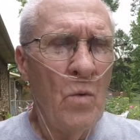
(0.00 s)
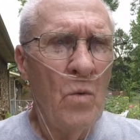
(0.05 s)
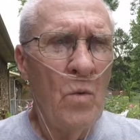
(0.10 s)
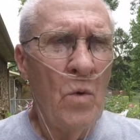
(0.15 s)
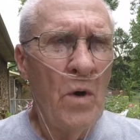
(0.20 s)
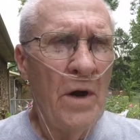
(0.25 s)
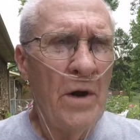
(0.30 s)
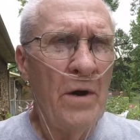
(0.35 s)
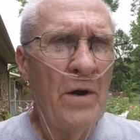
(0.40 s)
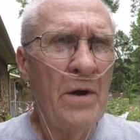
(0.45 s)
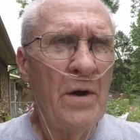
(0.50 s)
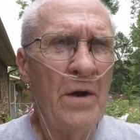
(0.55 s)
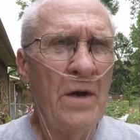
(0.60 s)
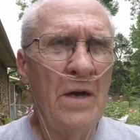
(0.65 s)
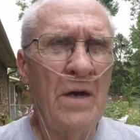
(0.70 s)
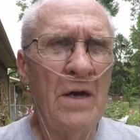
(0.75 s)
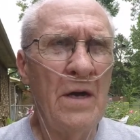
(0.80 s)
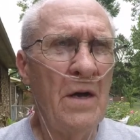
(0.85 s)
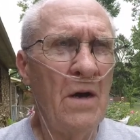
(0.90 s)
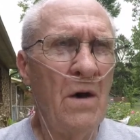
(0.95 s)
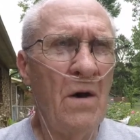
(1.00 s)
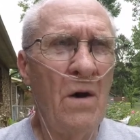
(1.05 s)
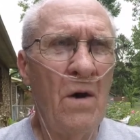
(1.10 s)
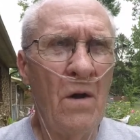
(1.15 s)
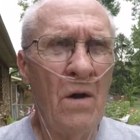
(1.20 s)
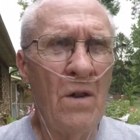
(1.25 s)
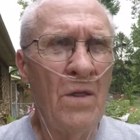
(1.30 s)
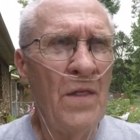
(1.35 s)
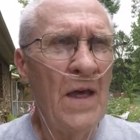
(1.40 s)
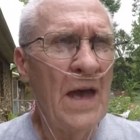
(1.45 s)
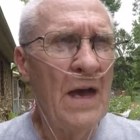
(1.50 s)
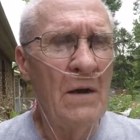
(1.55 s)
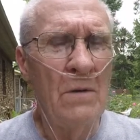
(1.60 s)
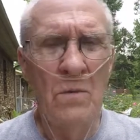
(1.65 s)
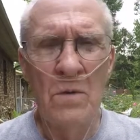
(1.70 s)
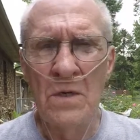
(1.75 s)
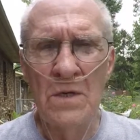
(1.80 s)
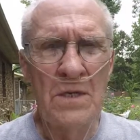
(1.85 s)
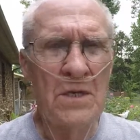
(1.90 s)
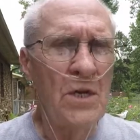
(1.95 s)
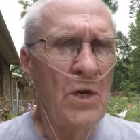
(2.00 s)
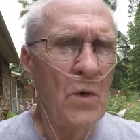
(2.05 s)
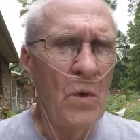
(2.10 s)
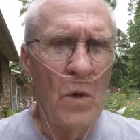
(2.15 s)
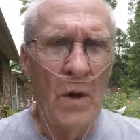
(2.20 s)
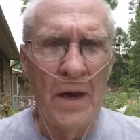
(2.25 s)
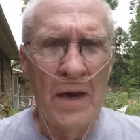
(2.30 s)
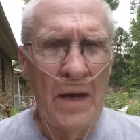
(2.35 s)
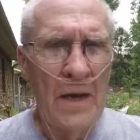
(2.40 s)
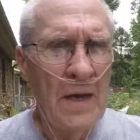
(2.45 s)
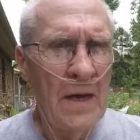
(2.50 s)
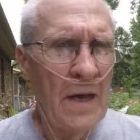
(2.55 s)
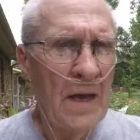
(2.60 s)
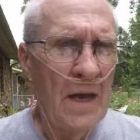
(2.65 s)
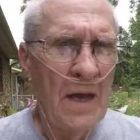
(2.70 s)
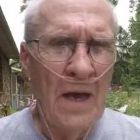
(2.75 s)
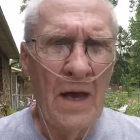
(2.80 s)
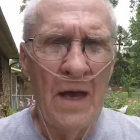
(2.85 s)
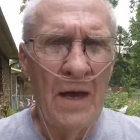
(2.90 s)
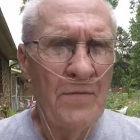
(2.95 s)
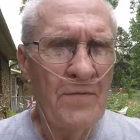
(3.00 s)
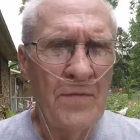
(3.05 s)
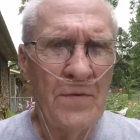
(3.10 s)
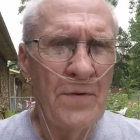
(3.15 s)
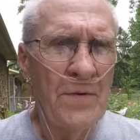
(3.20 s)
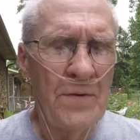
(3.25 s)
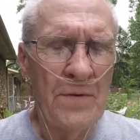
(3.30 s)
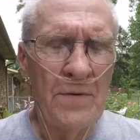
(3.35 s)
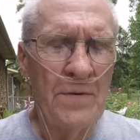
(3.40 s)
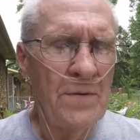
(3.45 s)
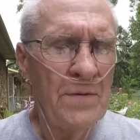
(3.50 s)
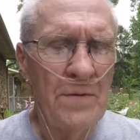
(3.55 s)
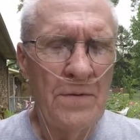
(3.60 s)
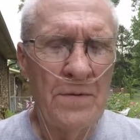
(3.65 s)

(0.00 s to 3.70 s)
where all of that was going after